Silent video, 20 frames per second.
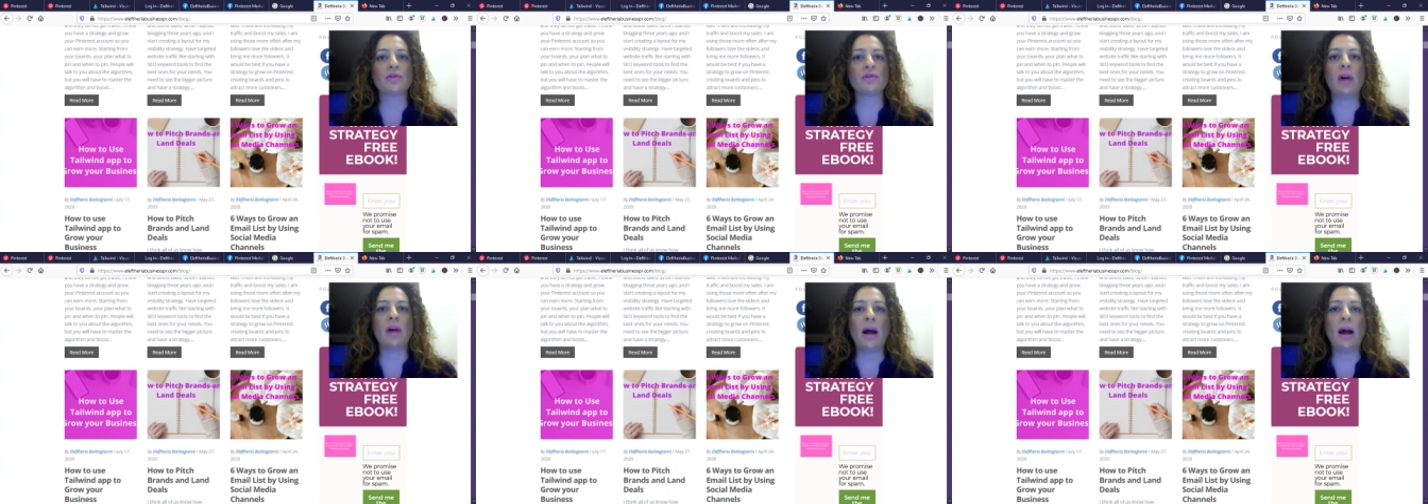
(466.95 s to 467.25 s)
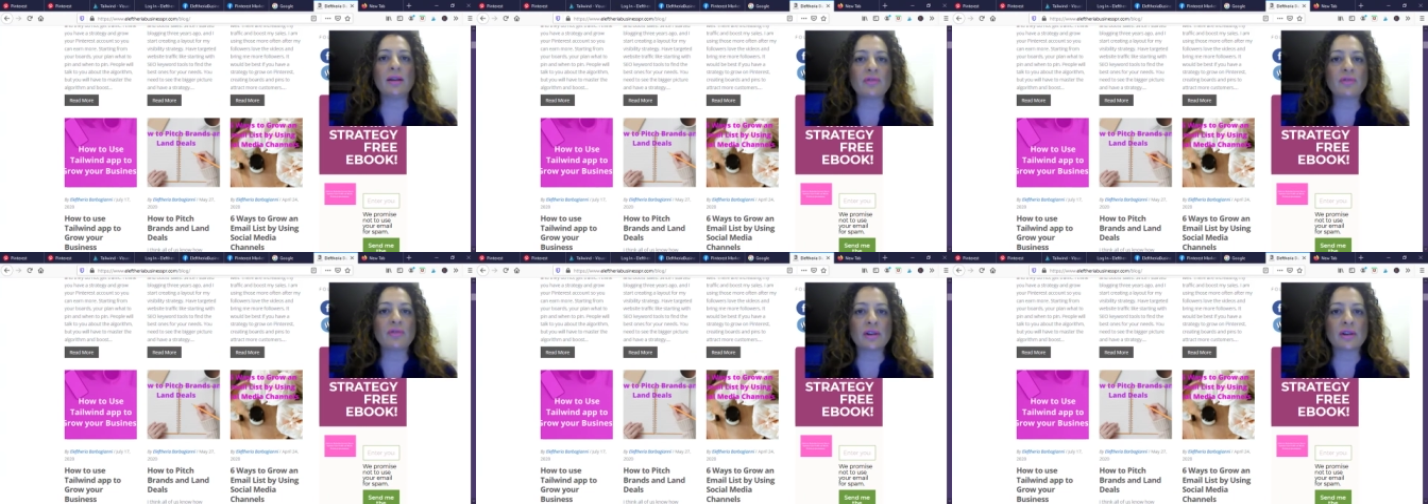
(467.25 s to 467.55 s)

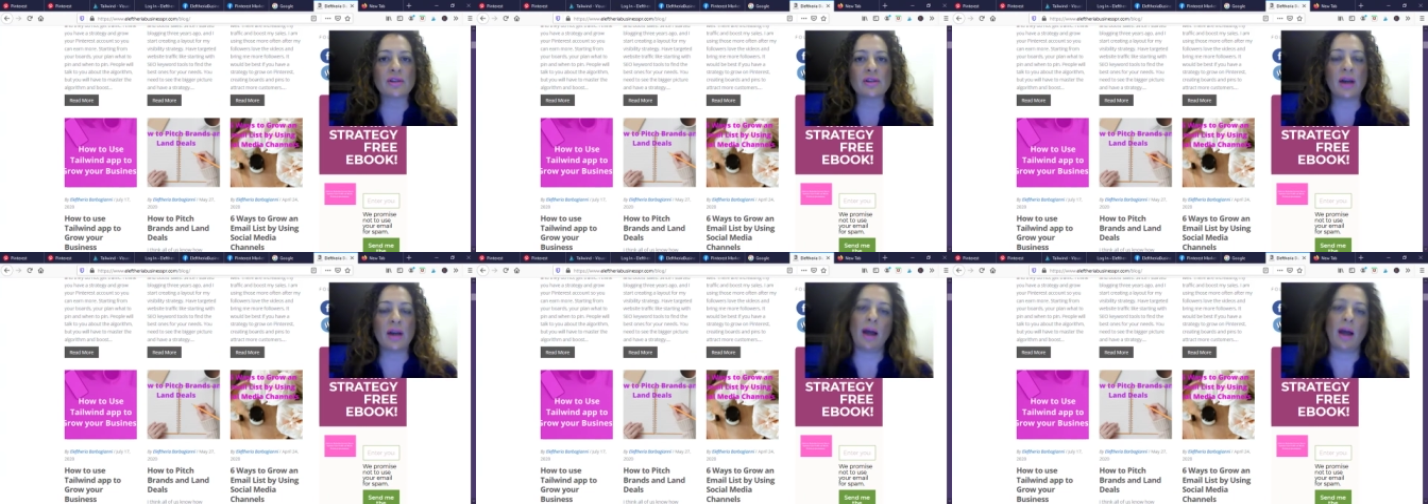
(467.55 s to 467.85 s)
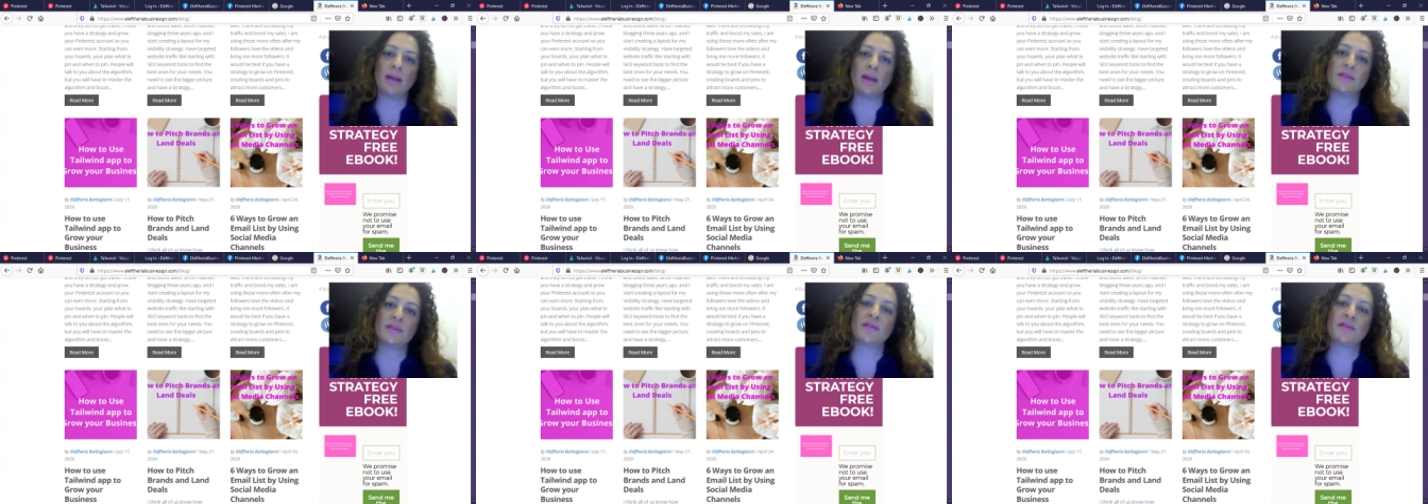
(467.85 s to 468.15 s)

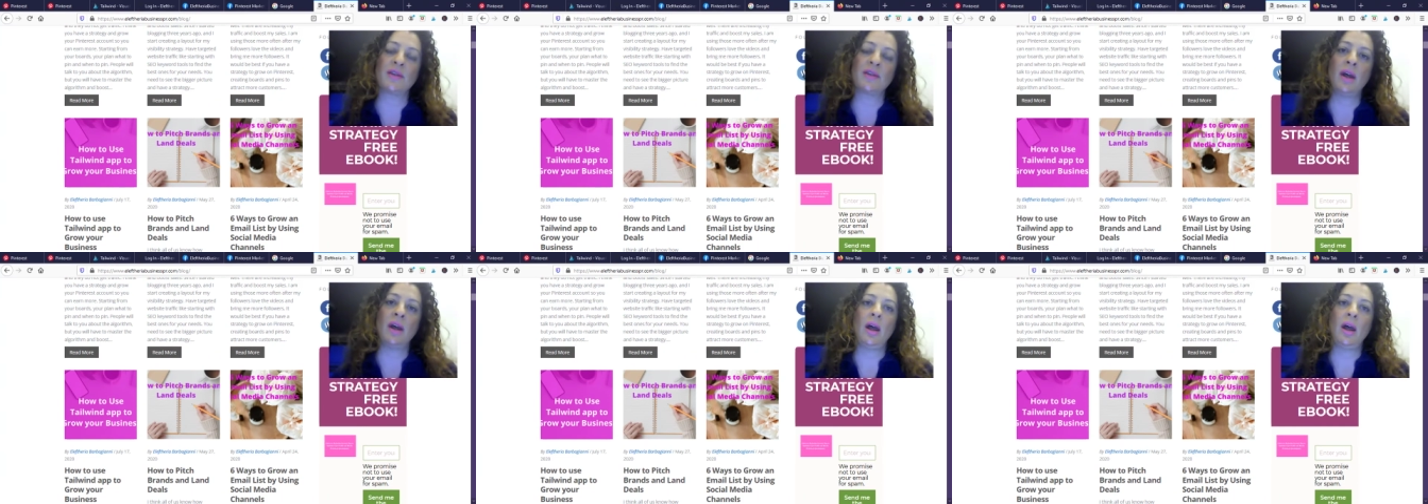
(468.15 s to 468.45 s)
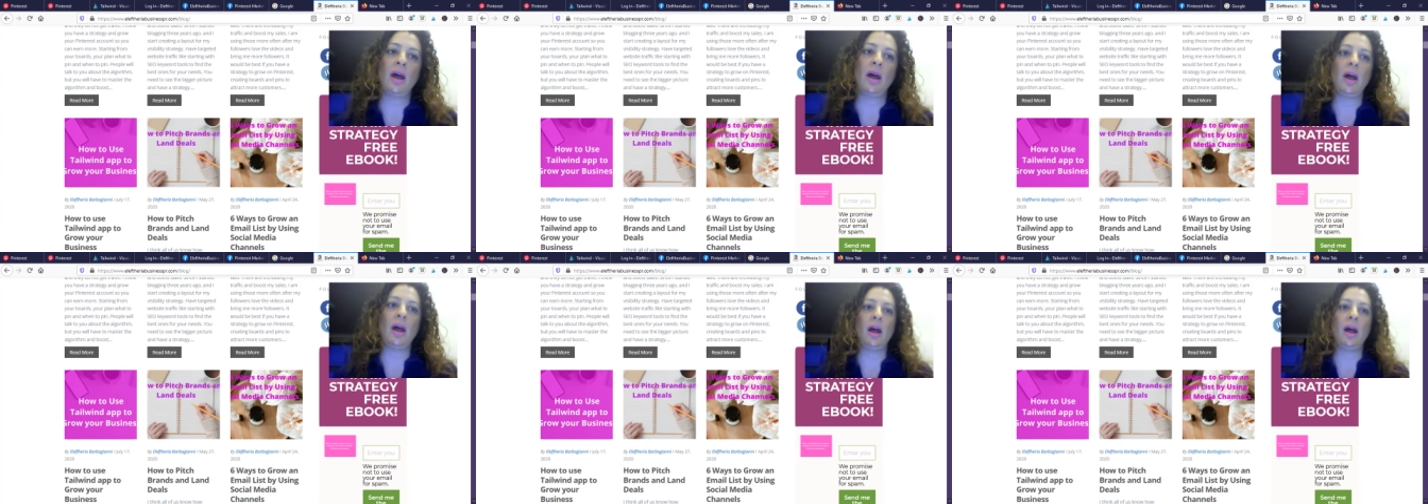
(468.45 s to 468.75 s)
Advertise,
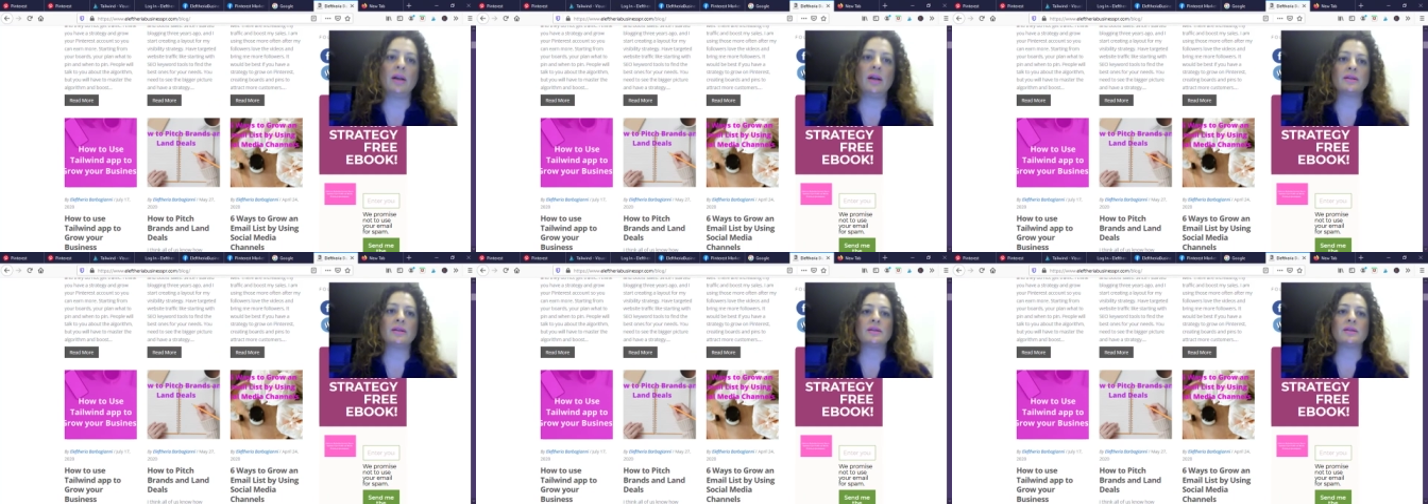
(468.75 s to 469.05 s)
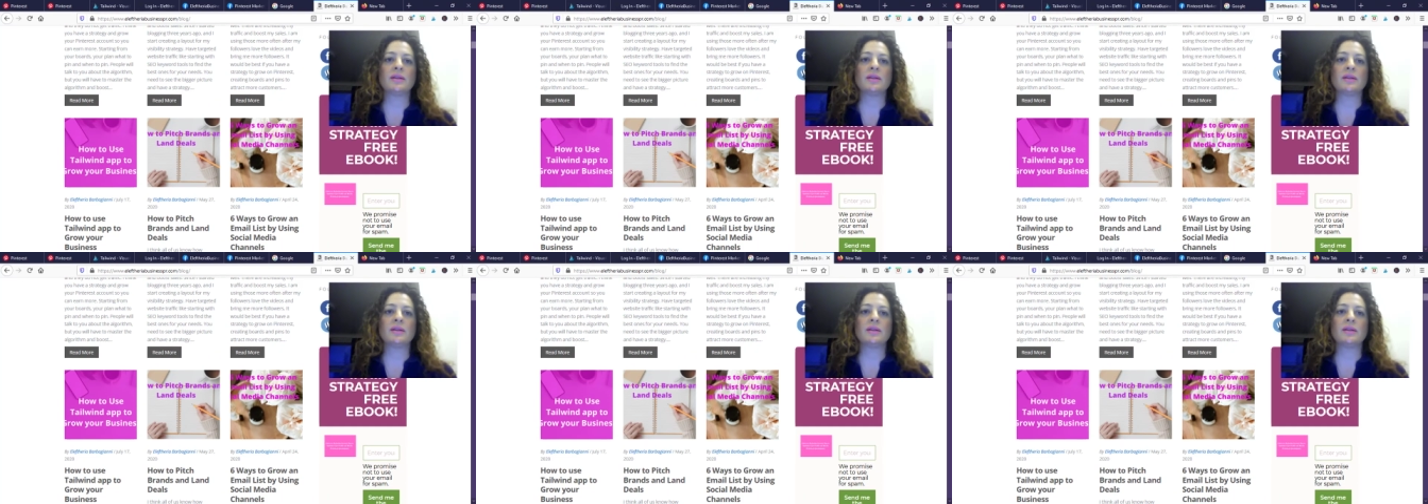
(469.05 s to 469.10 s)
and